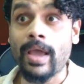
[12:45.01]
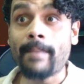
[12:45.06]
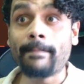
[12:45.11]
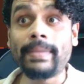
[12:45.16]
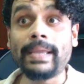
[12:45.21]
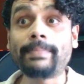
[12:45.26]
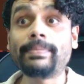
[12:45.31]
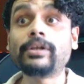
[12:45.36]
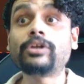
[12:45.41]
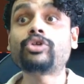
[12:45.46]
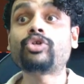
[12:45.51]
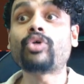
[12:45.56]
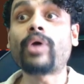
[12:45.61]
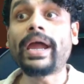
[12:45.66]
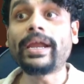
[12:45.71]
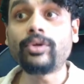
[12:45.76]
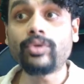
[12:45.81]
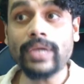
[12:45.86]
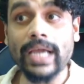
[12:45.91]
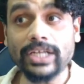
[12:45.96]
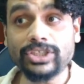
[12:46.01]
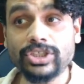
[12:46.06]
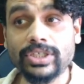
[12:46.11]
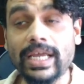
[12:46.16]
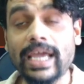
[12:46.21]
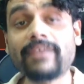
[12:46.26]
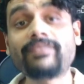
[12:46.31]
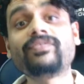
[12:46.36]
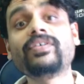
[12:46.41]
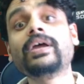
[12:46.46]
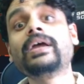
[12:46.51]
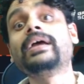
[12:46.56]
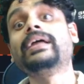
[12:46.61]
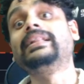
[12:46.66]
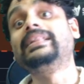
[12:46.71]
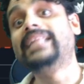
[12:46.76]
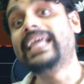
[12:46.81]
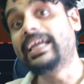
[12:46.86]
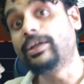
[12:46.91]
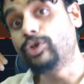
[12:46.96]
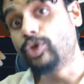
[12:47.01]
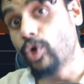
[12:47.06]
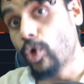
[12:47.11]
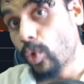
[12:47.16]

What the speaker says: People trying to catch a knife, they do